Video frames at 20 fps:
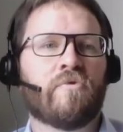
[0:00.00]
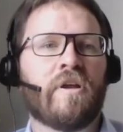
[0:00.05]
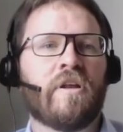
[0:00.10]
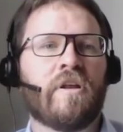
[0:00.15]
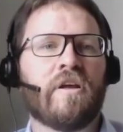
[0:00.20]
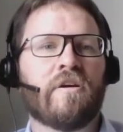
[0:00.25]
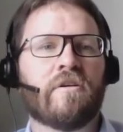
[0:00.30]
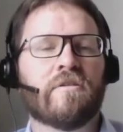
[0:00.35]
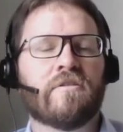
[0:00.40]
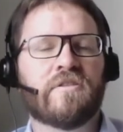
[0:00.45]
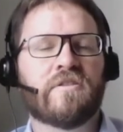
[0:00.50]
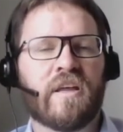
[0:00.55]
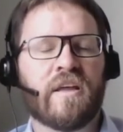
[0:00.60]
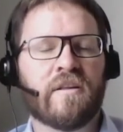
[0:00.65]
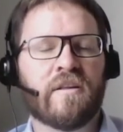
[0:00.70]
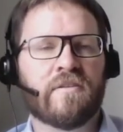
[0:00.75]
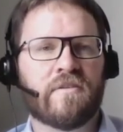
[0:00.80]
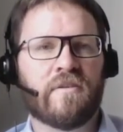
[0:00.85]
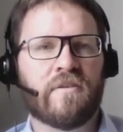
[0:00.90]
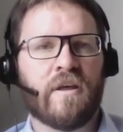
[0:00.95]
training
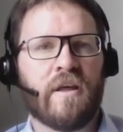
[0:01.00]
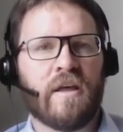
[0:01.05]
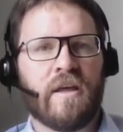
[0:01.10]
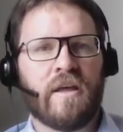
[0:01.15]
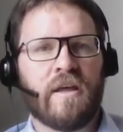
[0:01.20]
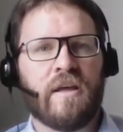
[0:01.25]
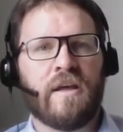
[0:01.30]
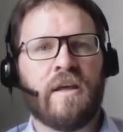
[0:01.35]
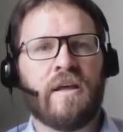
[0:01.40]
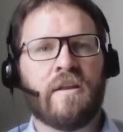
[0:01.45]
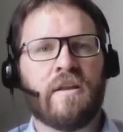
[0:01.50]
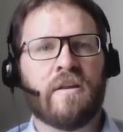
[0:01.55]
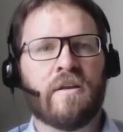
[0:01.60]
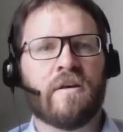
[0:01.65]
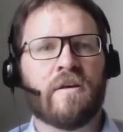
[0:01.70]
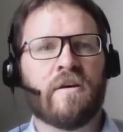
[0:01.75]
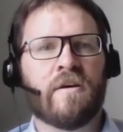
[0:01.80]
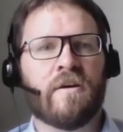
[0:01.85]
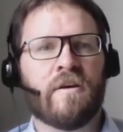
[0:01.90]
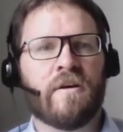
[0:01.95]
contents in
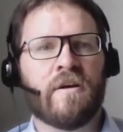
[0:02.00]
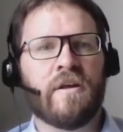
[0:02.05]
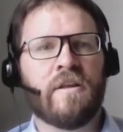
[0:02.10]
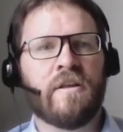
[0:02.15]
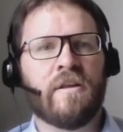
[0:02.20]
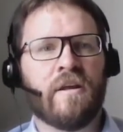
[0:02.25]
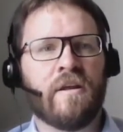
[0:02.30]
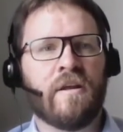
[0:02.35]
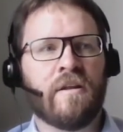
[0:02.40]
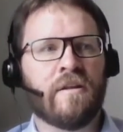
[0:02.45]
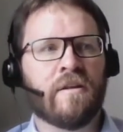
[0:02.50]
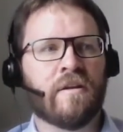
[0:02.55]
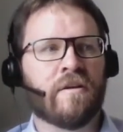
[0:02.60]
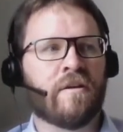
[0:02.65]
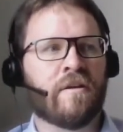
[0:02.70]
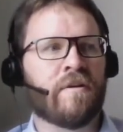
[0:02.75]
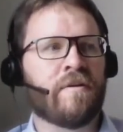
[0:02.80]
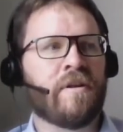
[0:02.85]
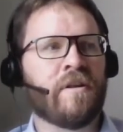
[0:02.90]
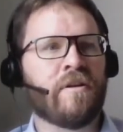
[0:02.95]

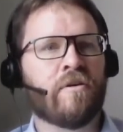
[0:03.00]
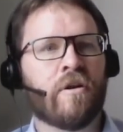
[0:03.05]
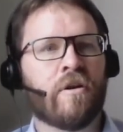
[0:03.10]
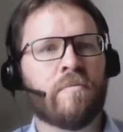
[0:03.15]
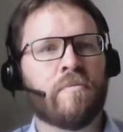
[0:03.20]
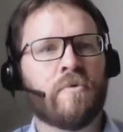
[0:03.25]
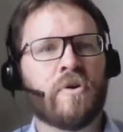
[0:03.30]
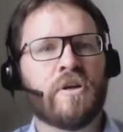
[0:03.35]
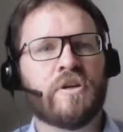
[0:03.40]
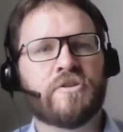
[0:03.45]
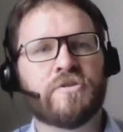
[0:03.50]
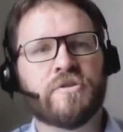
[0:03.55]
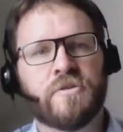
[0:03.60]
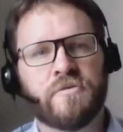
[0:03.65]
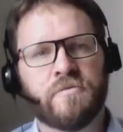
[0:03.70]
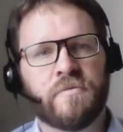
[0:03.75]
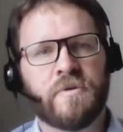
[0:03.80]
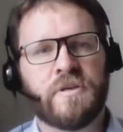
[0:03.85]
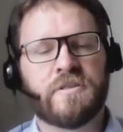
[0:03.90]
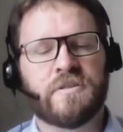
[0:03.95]

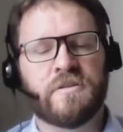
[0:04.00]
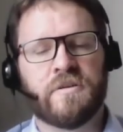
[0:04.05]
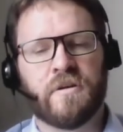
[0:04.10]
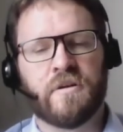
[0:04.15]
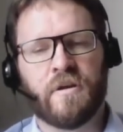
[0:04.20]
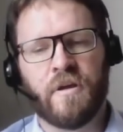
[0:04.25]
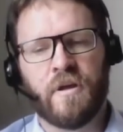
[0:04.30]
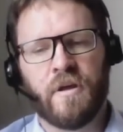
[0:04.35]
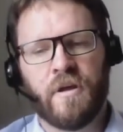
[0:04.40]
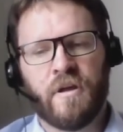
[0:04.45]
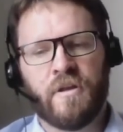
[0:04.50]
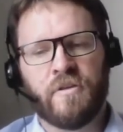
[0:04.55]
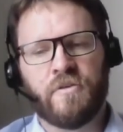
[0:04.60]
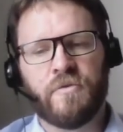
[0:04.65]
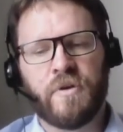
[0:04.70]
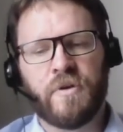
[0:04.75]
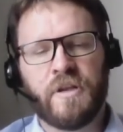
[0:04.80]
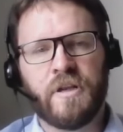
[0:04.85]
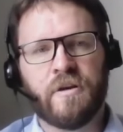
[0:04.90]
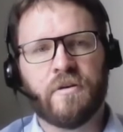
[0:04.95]
collaboration with
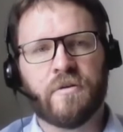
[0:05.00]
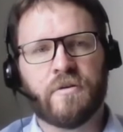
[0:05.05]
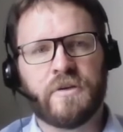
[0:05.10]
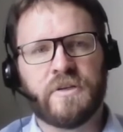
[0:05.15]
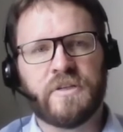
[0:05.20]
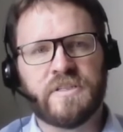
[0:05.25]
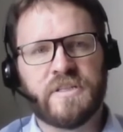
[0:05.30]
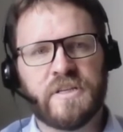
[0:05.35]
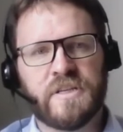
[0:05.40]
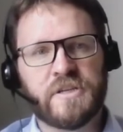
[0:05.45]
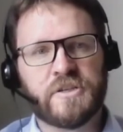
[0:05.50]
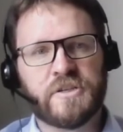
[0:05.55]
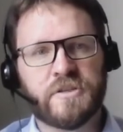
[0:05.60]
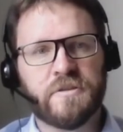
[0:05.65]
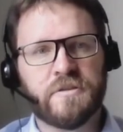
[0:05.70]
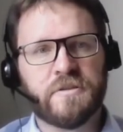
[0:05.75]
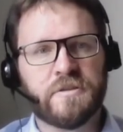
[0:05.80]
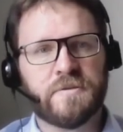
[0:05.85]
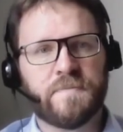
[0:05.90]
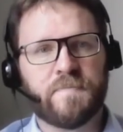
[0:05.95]
training
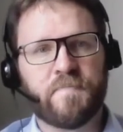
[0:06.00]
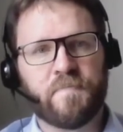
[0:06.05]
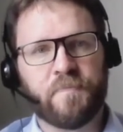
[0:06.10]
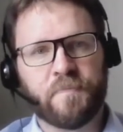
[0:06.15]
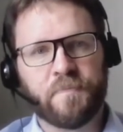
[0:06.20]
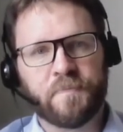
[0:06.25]
organizations.